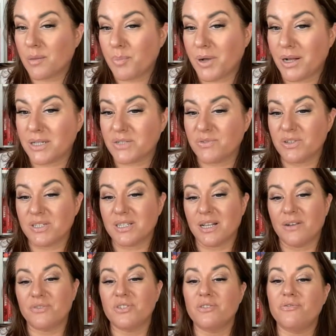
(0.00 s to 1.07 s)
parts of
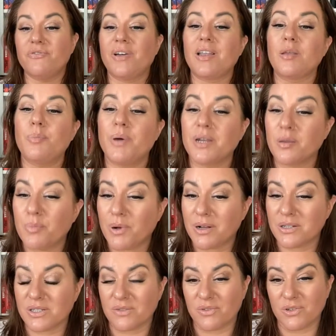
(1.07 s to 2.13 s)
yourself, develop any
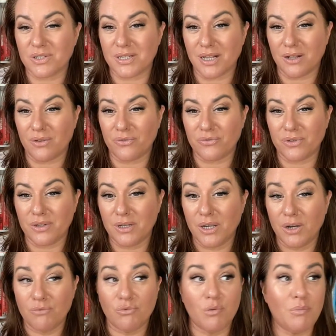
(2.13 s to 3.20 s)
parts of yourself?
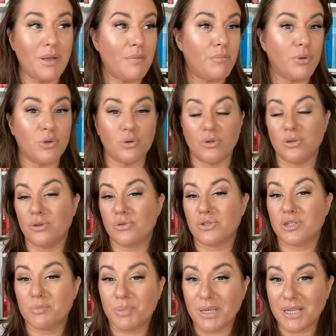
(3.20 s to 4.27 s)
Remember who you
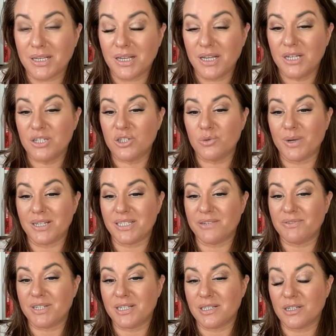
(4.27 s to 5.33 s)
used to be, do
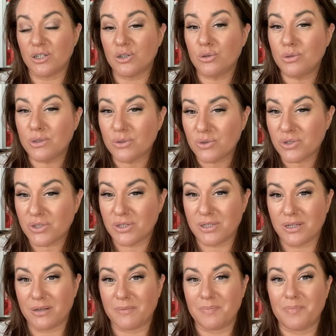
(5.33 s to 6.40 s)
activities that you used to
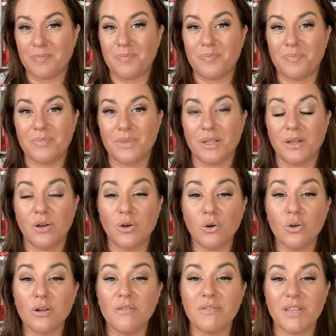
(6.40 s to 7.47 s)
do.
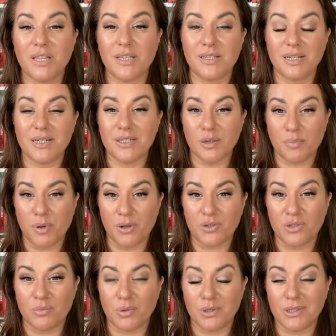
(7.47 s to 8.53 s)
All of these things are
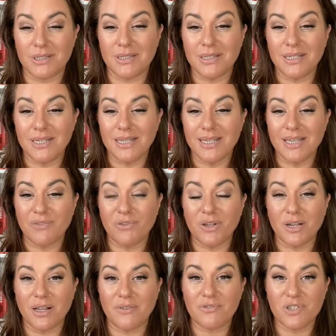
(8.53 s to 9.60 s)
possible if you
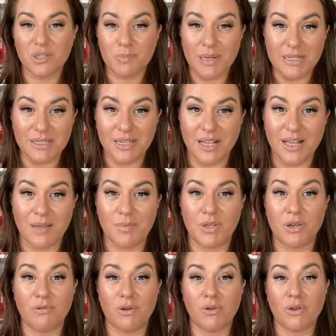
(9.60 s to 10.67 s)
love to spend time in
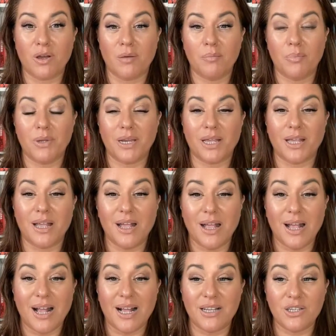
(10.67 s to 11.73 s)
your own company
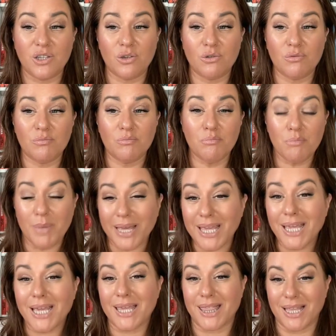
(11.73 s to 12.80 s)
and you
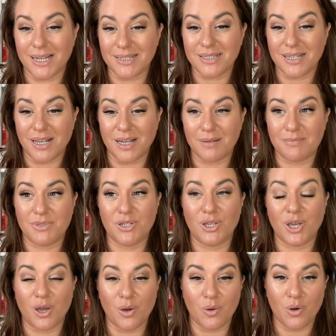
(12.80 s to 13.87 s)
make that time to
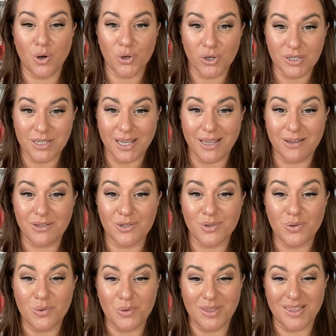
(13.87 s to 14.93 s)
go on a date
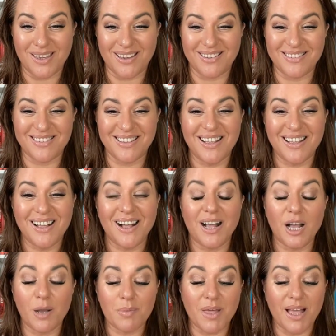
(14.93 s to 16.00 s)
with you. I
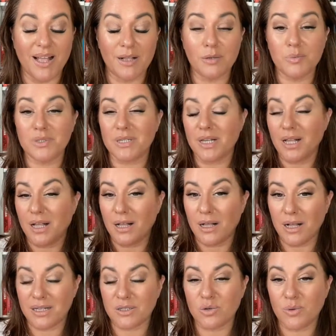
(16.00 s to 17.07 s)
hope that helps.
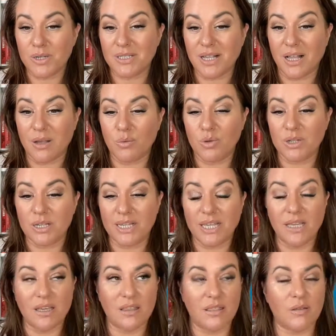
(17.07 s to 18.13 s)
As always, I will
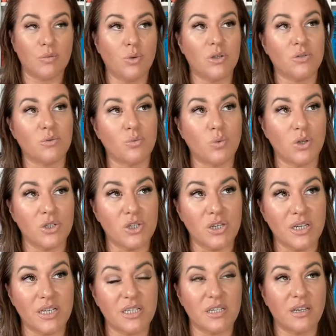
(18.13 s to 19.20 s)
link what do you
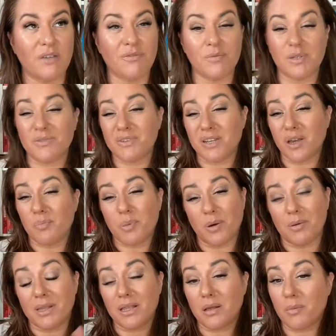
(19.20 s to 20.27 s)
need to know from this video,
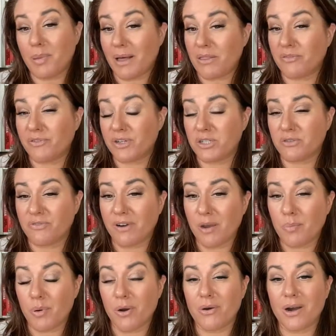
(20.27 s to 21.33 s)
probably about the Feed Your Fairy
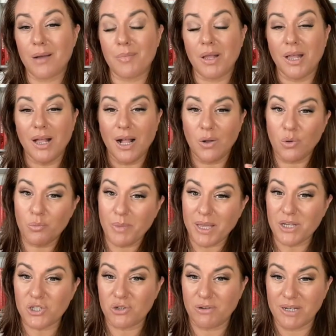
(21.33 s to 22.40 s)
program. I will
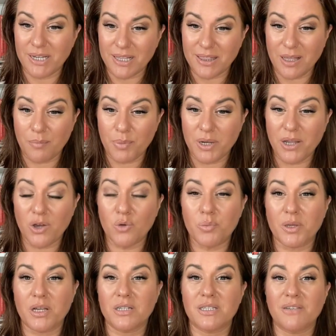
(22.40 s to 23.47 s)
make sure I link that below,
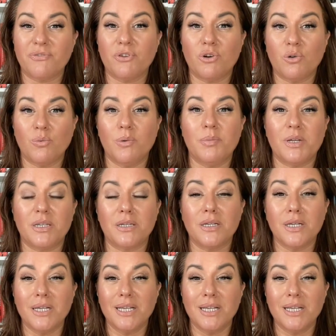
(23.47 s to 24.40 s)
because if you're a woman